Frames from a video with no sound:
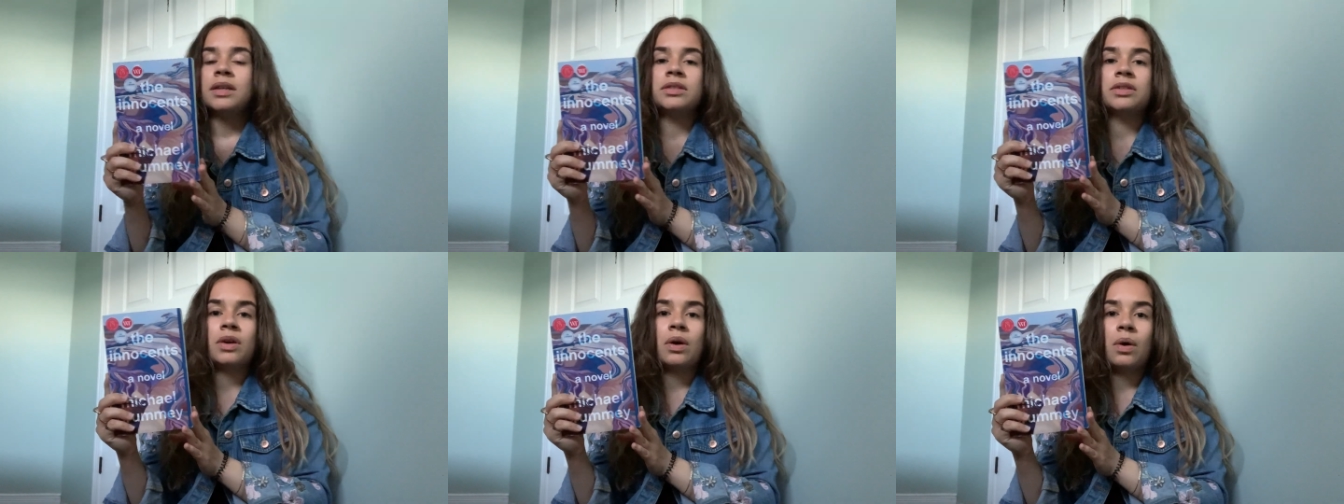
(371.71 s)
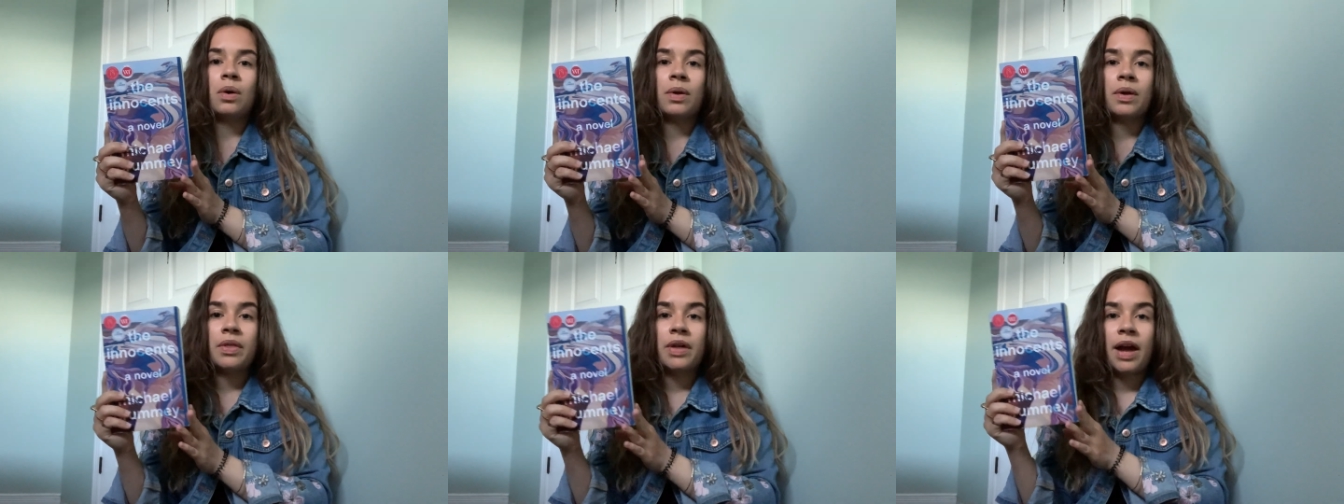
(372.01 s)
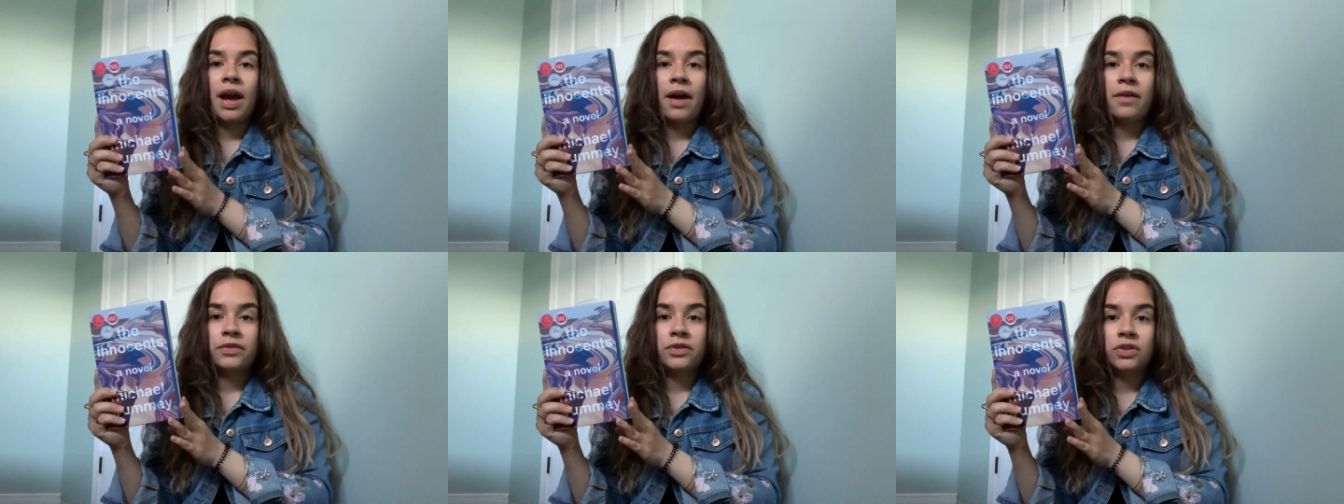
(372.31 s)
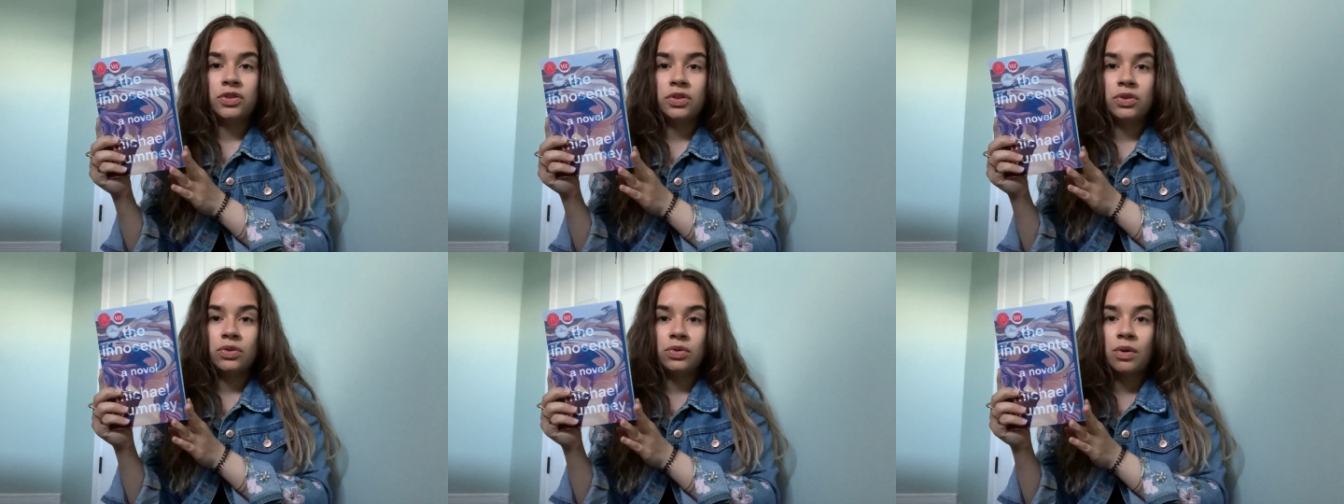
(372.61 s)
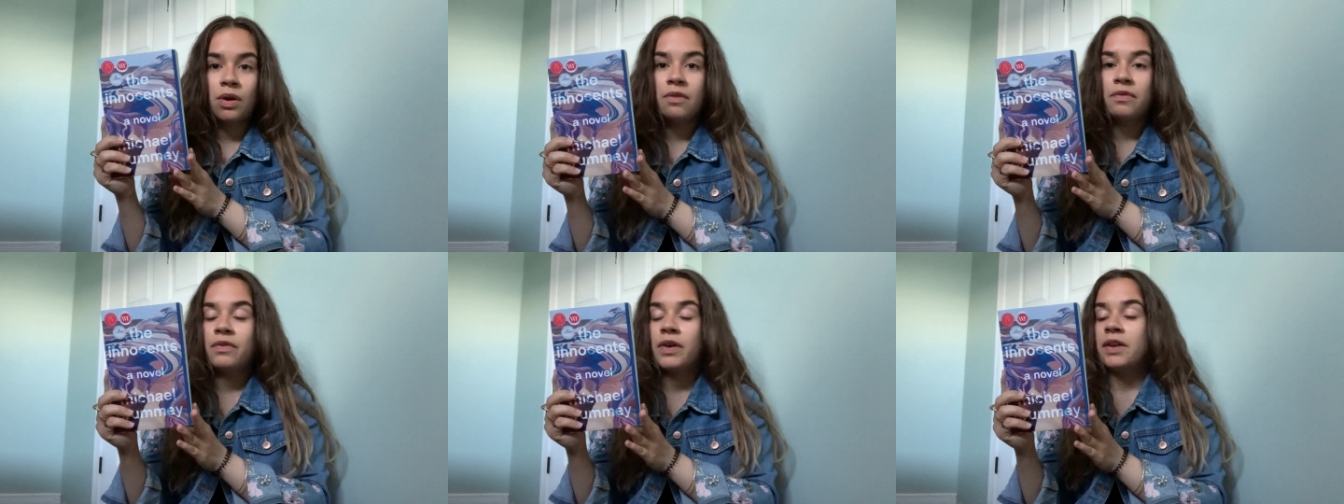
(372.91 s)
so they have
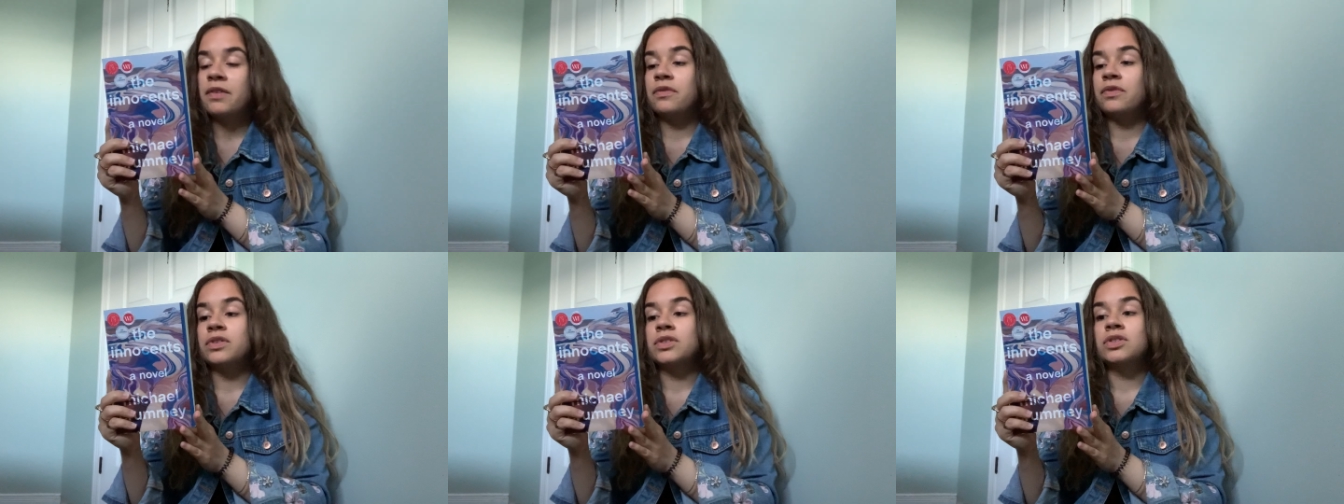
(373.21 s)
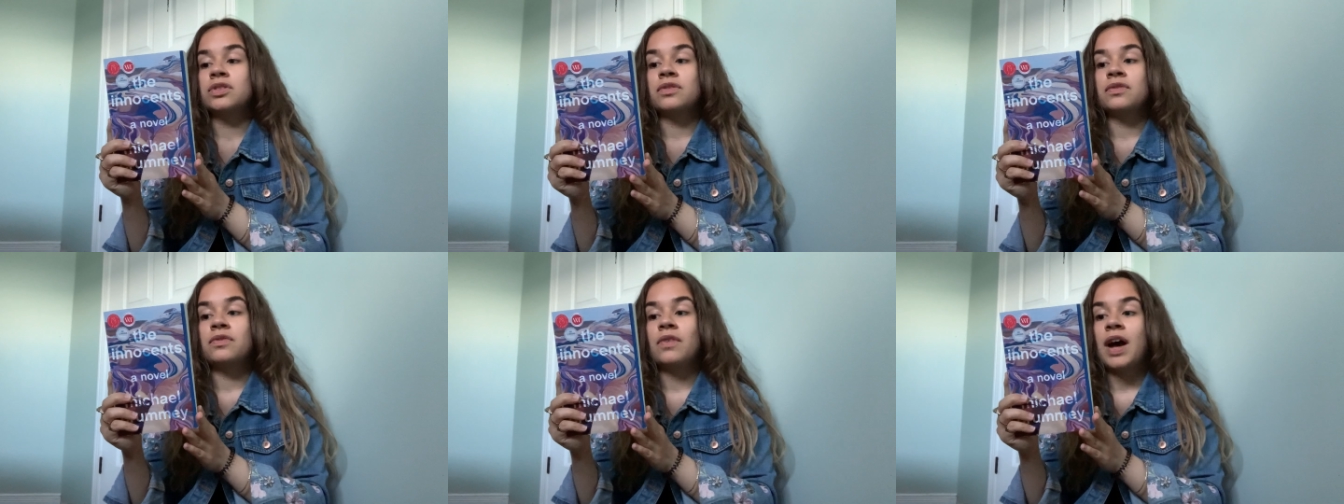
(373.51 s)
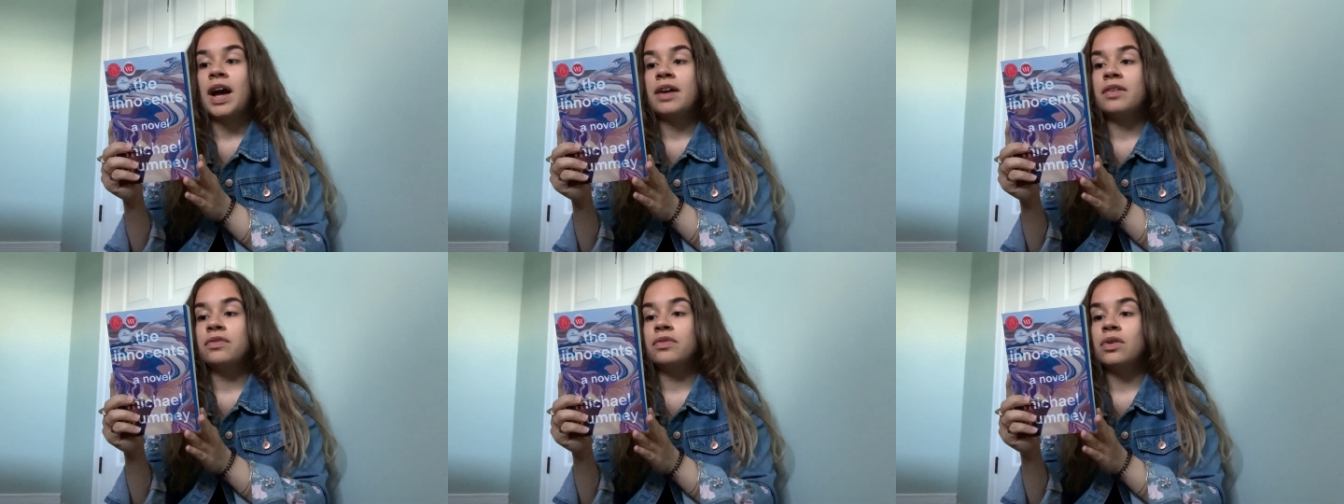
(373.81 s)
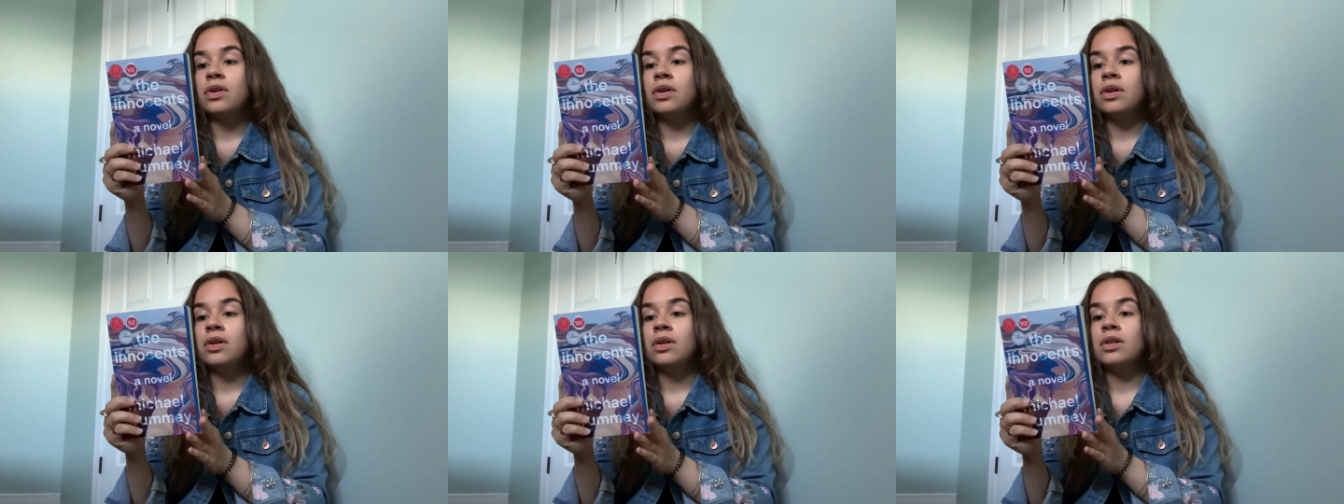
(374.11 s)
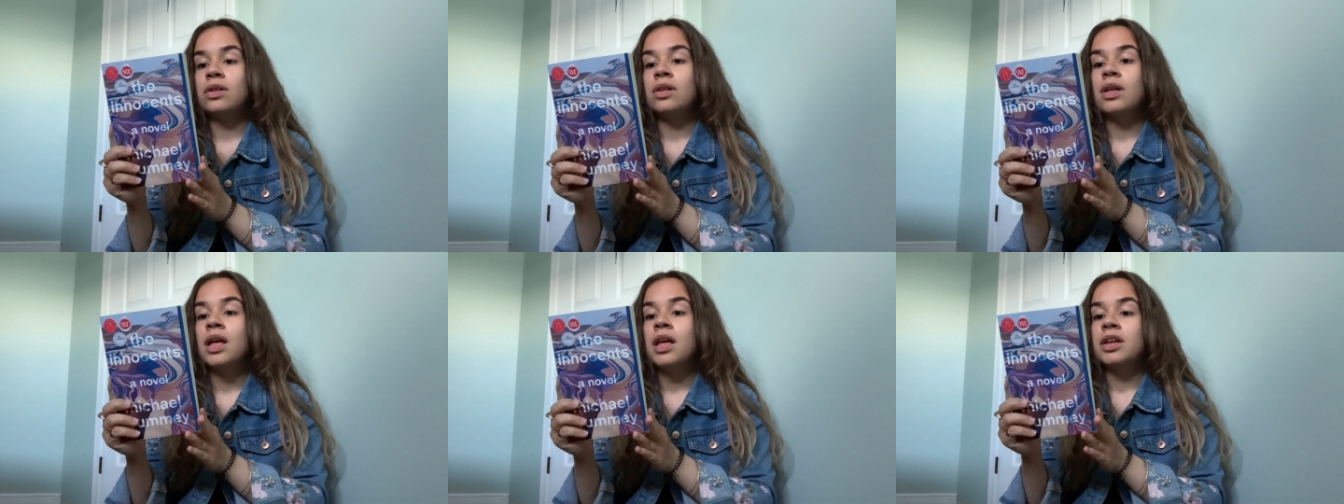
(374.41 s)
to fight for
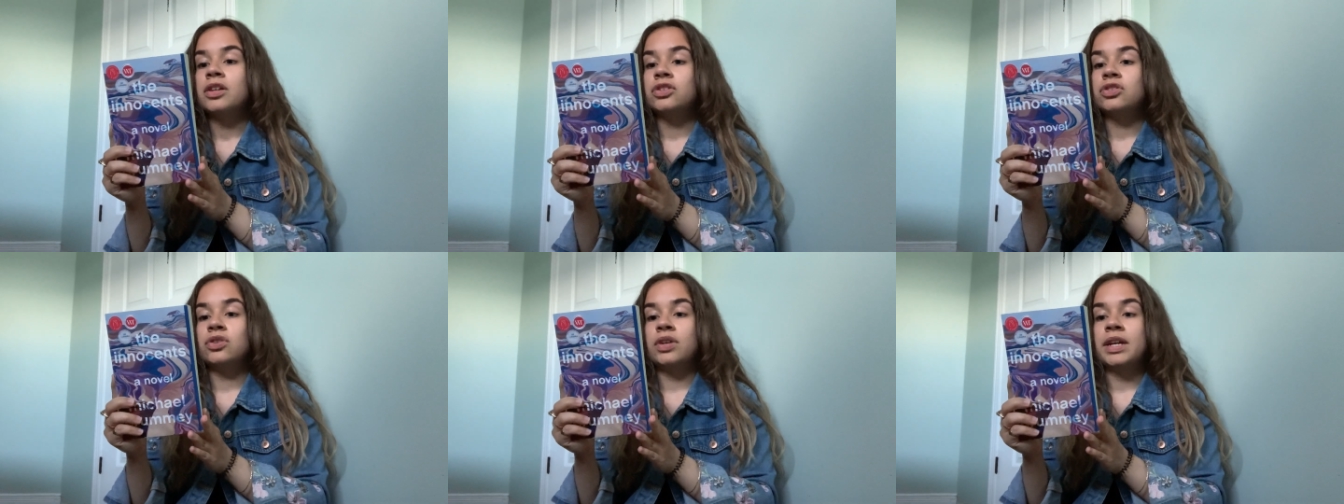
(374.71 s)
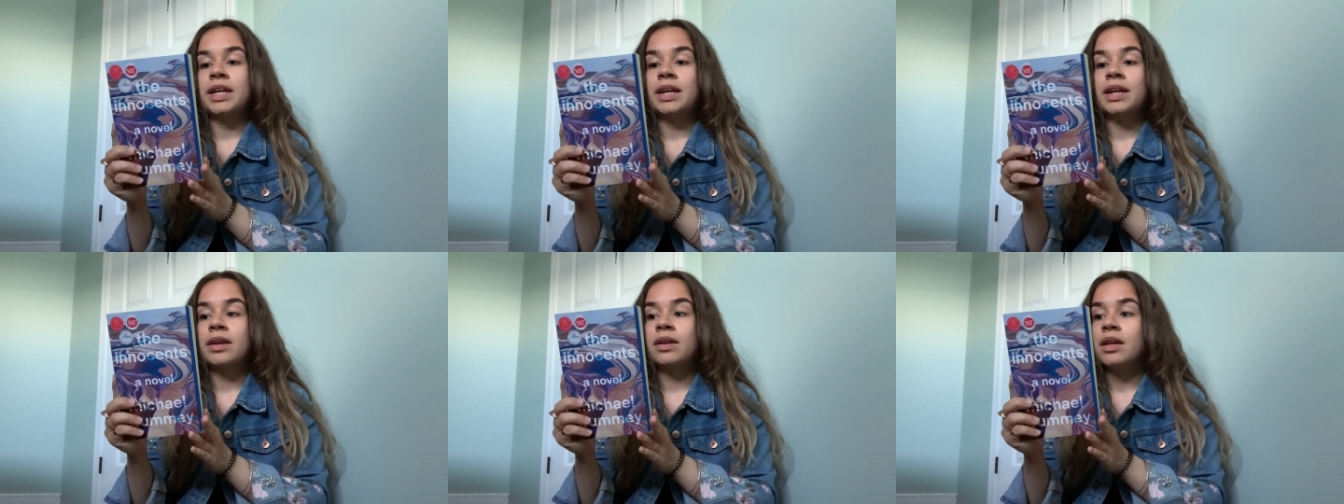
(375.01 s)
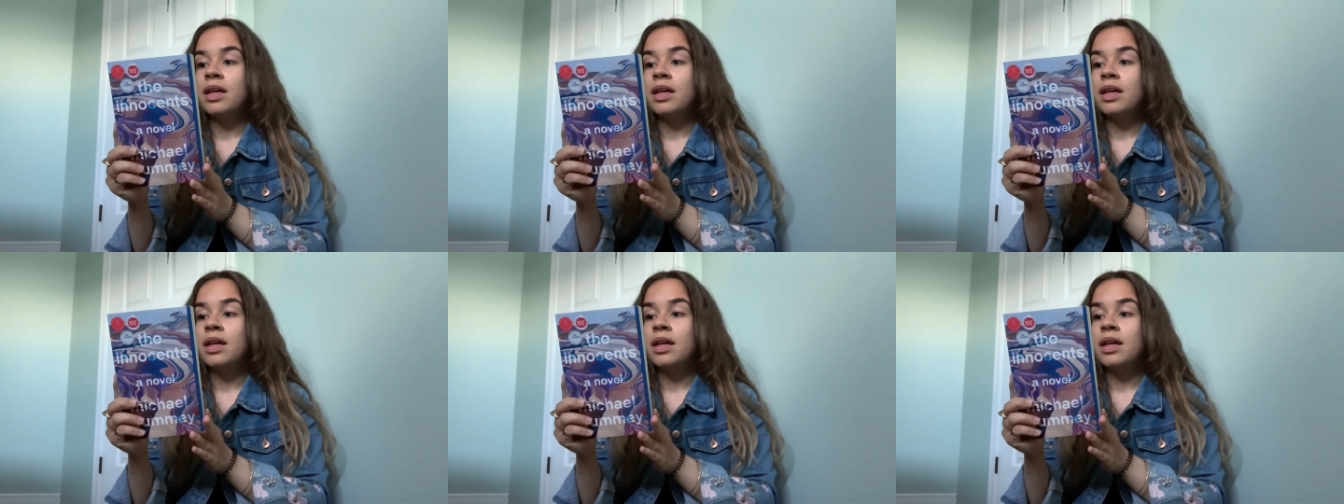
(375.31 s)
survival during